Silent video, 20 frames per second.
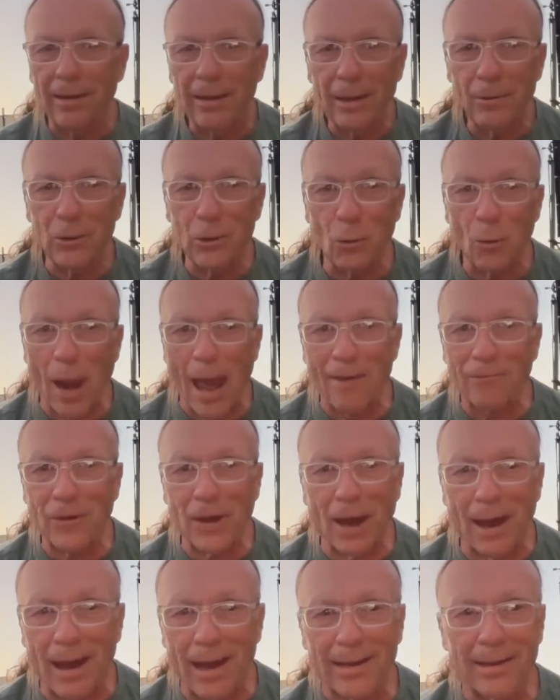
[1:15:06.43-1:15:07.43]
He was a raft
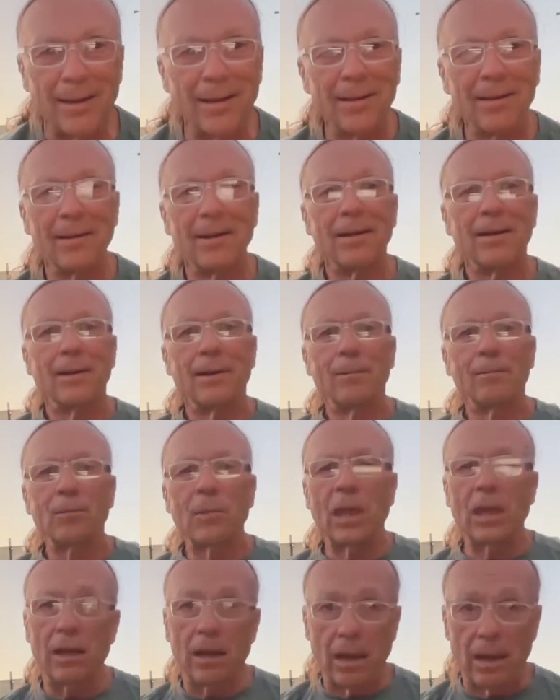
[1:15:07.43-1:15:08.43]
guide,
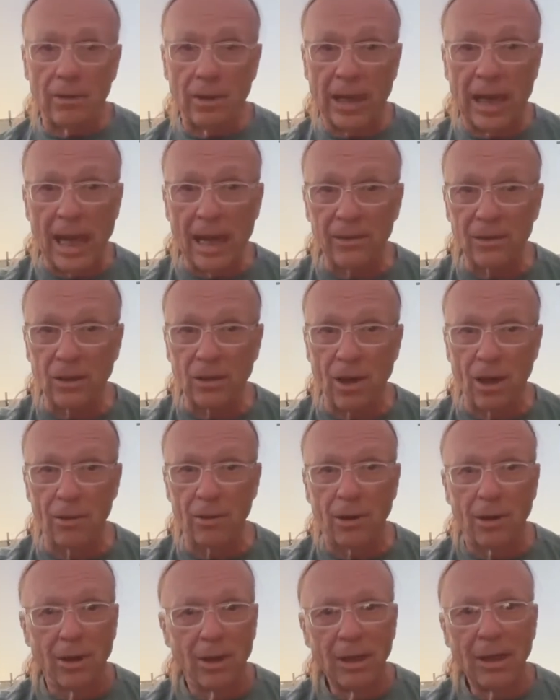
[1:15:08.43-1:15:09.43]
and he has another.